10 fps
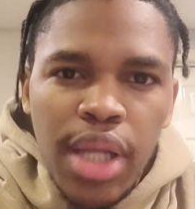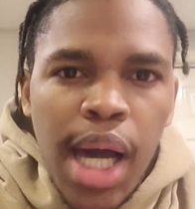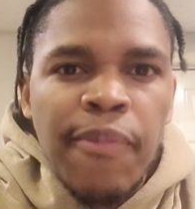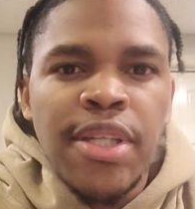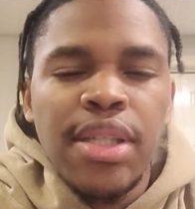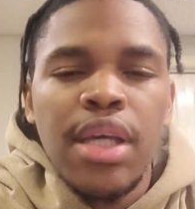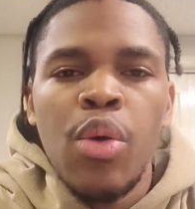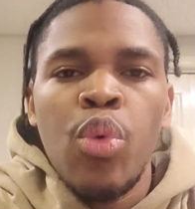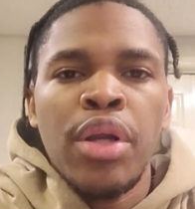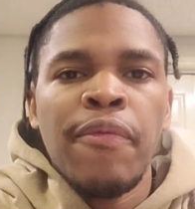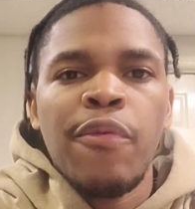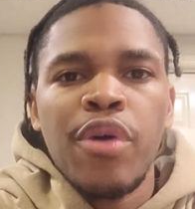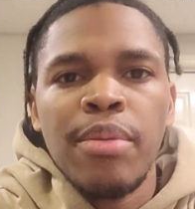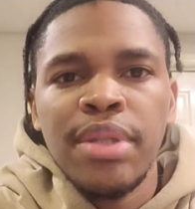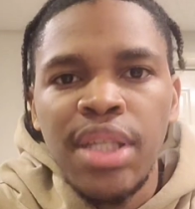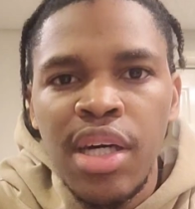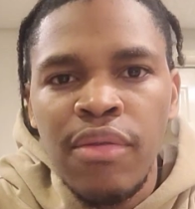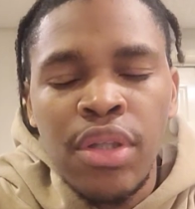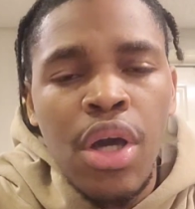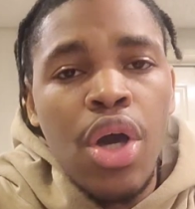obviously at 1-4 themselves.